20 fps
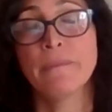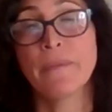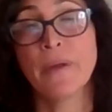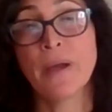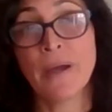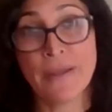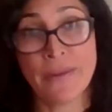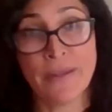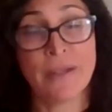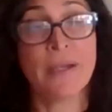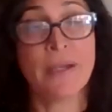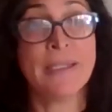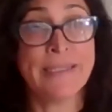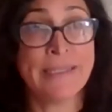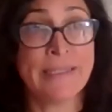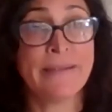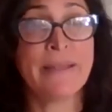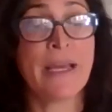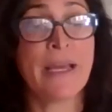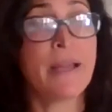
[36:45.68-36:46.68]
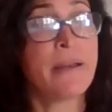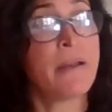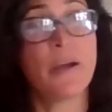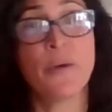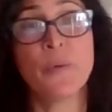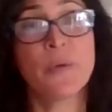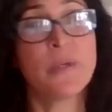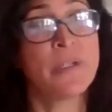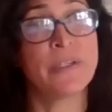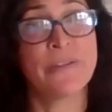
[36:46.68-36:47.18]
either I did that, I
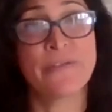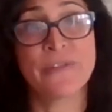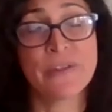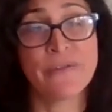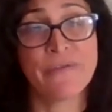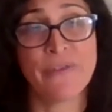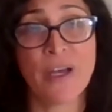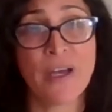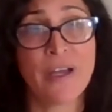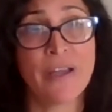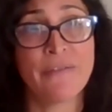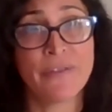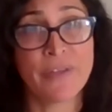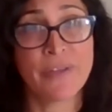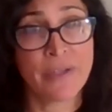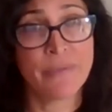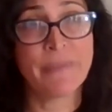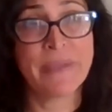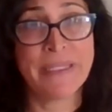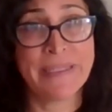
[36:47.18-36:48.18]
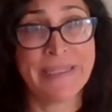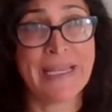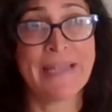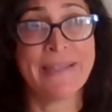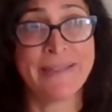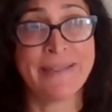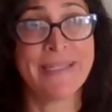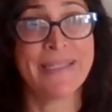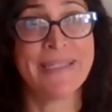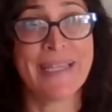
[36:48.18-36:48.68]
wouldn't have survived. I'd be
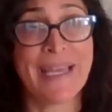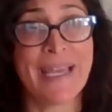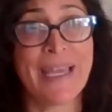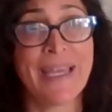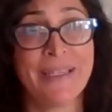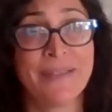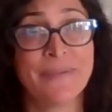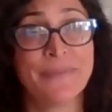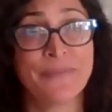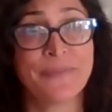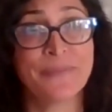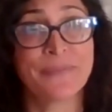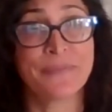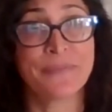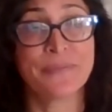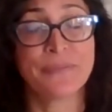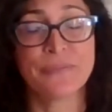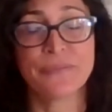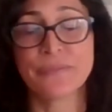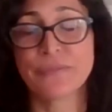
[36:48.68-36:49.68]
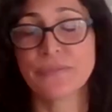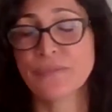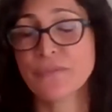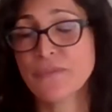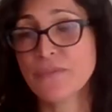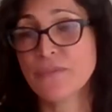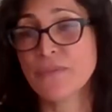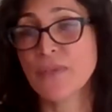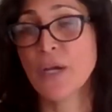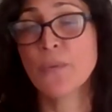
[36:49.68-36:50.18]
dead today.
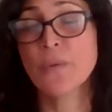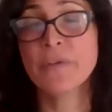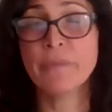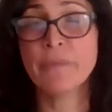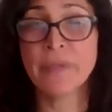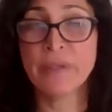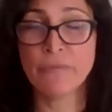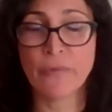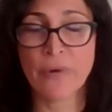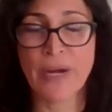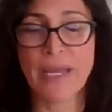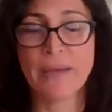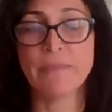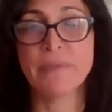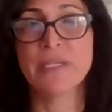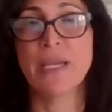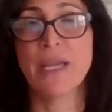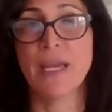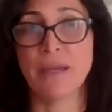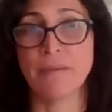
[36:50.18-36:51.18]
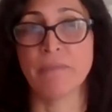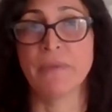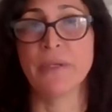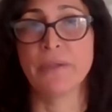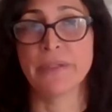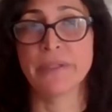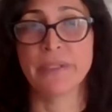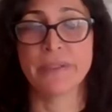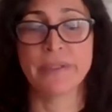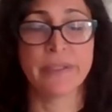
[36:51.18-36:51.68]
I would have been raped and
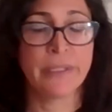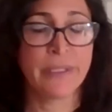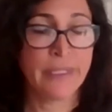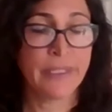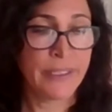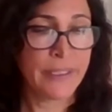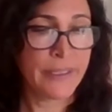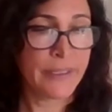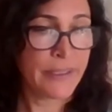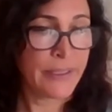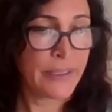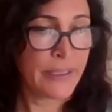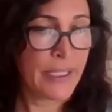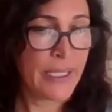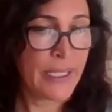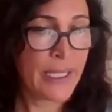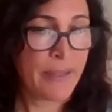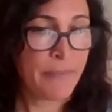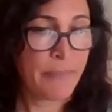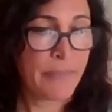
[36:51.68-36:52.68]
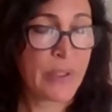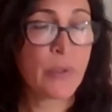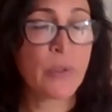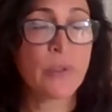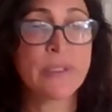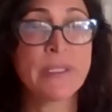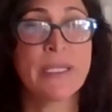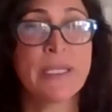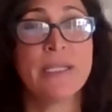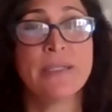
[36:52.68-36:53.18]
murdered.
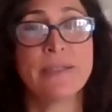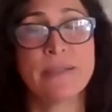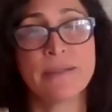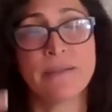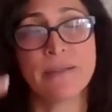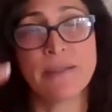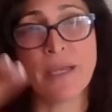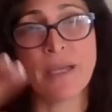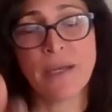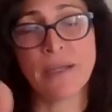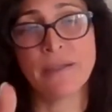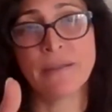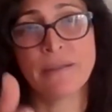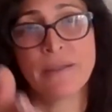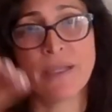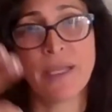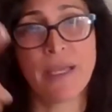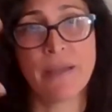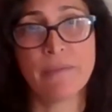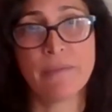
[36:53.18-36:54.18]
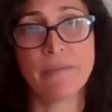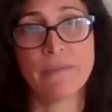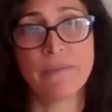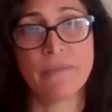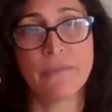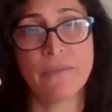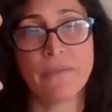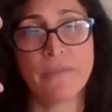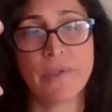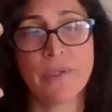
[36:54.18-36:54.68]
Because his gun came
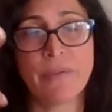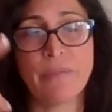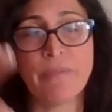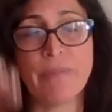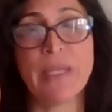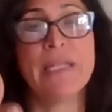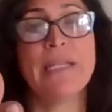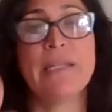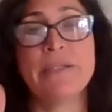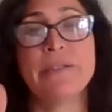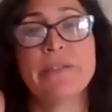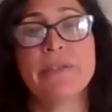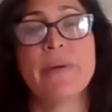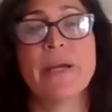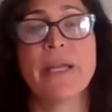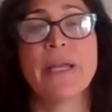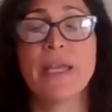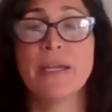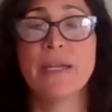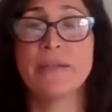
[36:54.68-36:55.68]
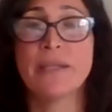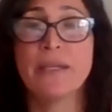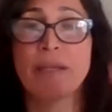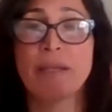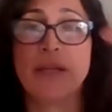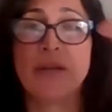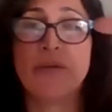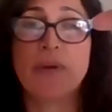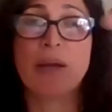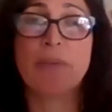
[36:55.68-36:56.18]
completely to my head and
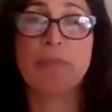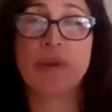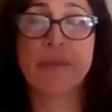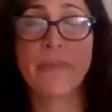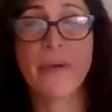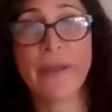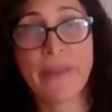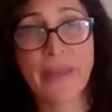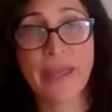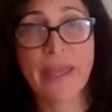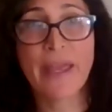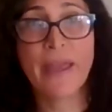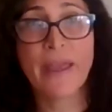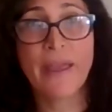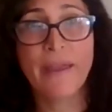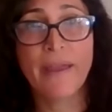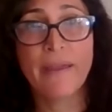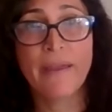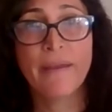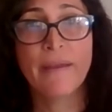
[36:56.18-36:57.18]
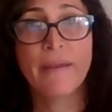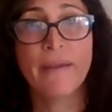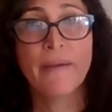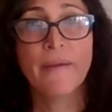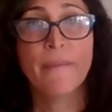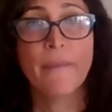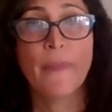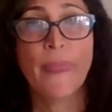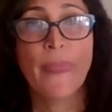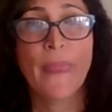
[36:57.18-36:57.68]
he grabbed me by the hair
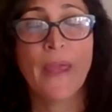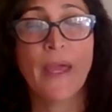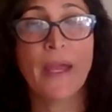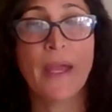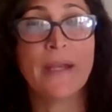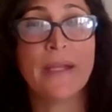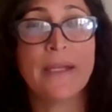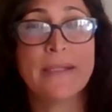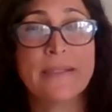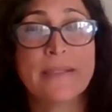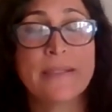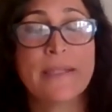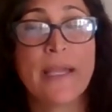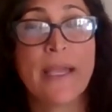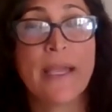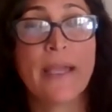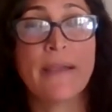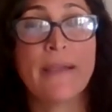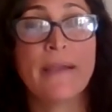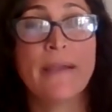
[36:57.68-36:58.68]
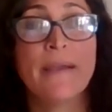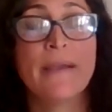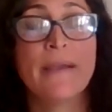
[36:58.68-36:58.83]
and he's saying,